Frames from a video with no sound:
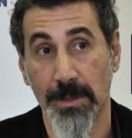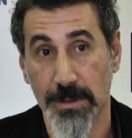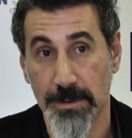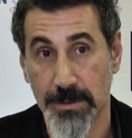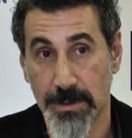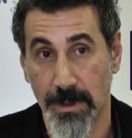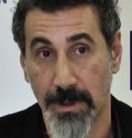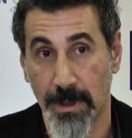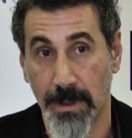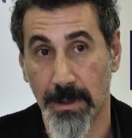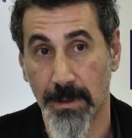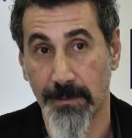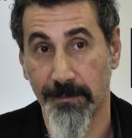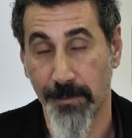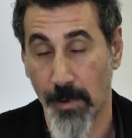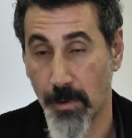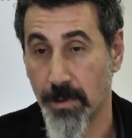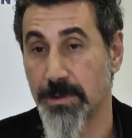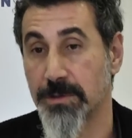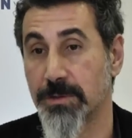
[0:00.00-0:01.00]

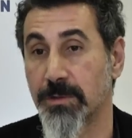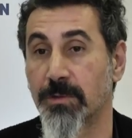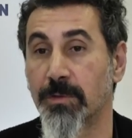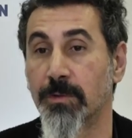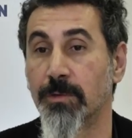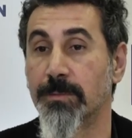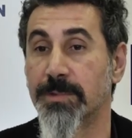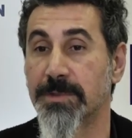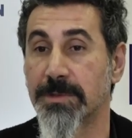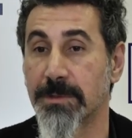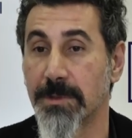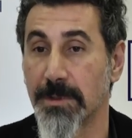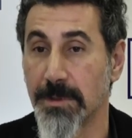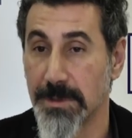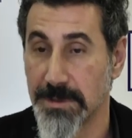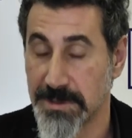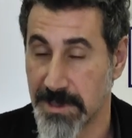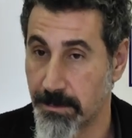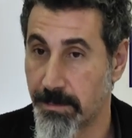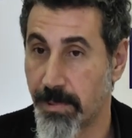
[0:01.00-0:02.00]
focus groups,
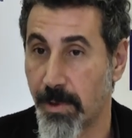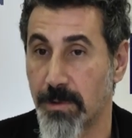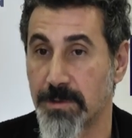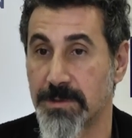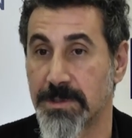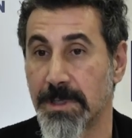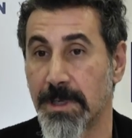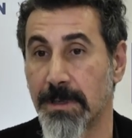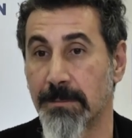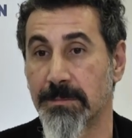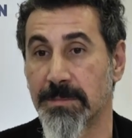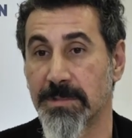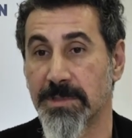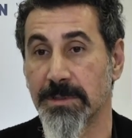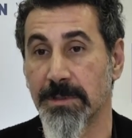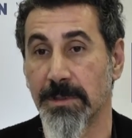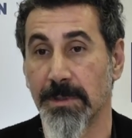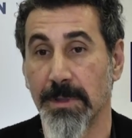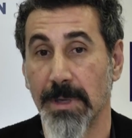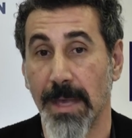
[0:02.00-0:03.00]

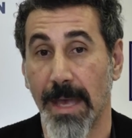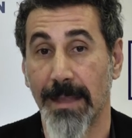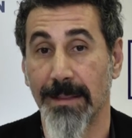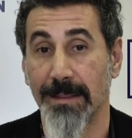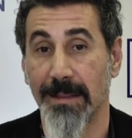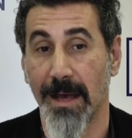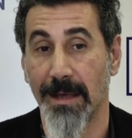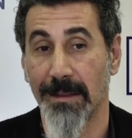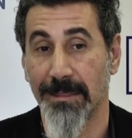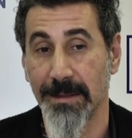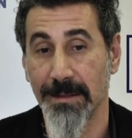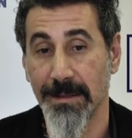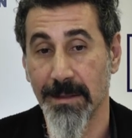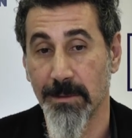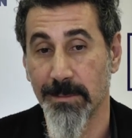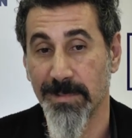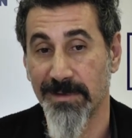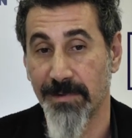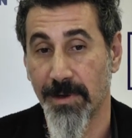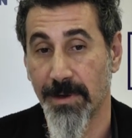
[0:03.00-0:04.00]
symposiums, and I think
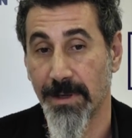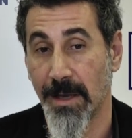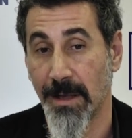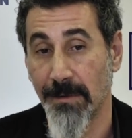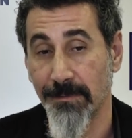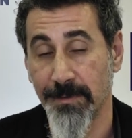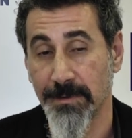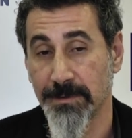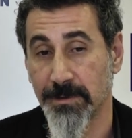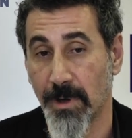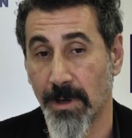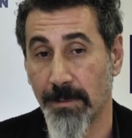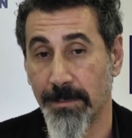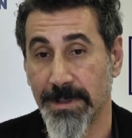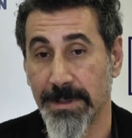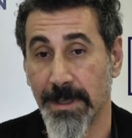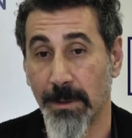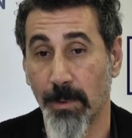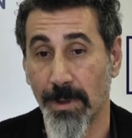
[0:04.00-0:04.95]
it'll be very helpful to Armenia.